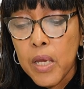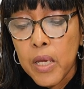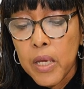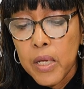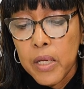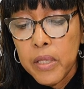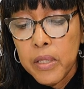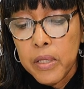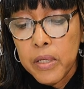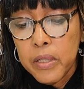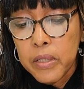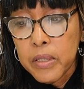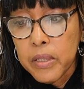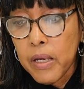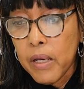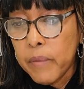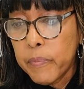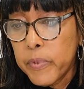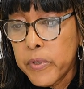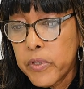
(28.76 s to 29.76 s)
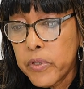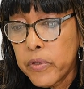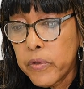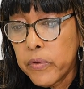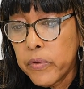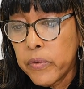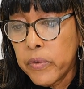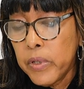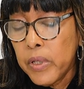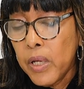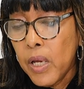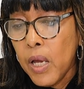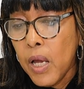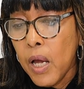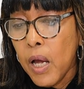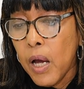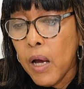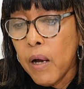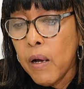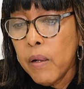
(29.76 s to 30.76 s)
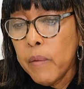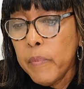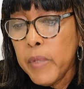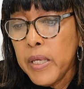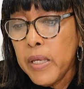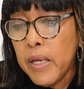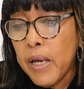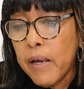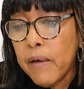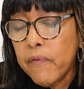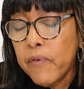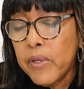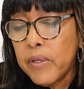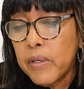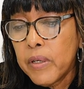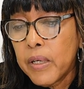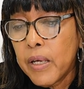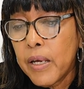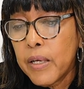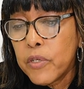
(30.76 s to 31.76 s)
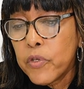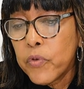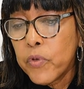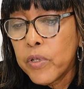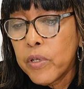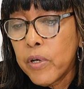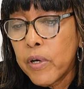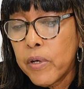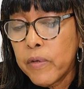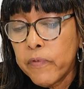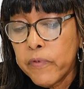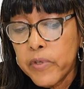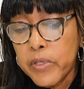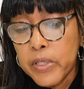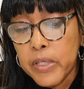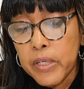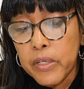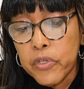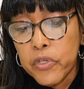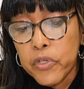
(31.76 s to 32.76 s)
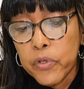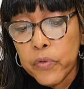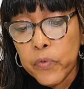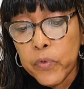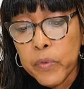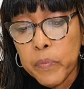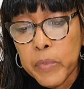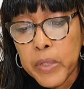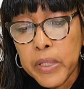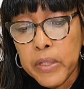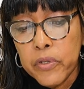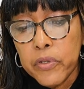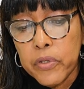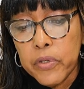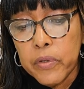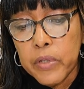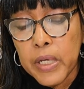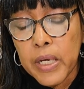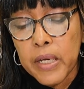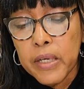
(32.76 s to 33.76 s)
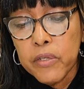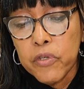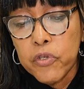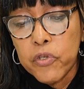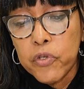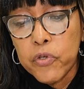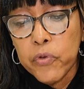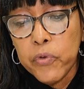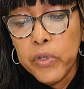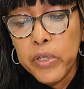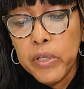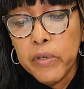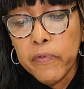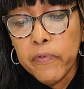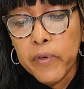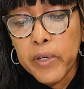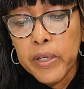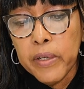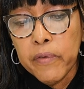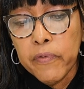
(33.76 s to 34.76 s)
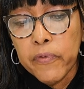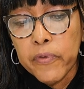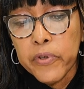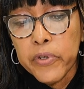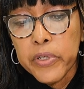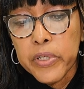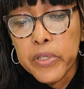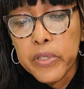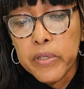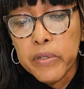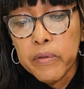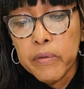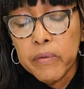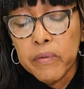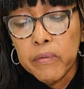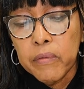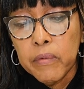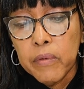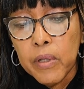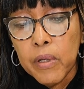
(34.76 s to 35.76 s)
In this episode, I'll be having a casual conversation with my guest, Gouveia Ferguson,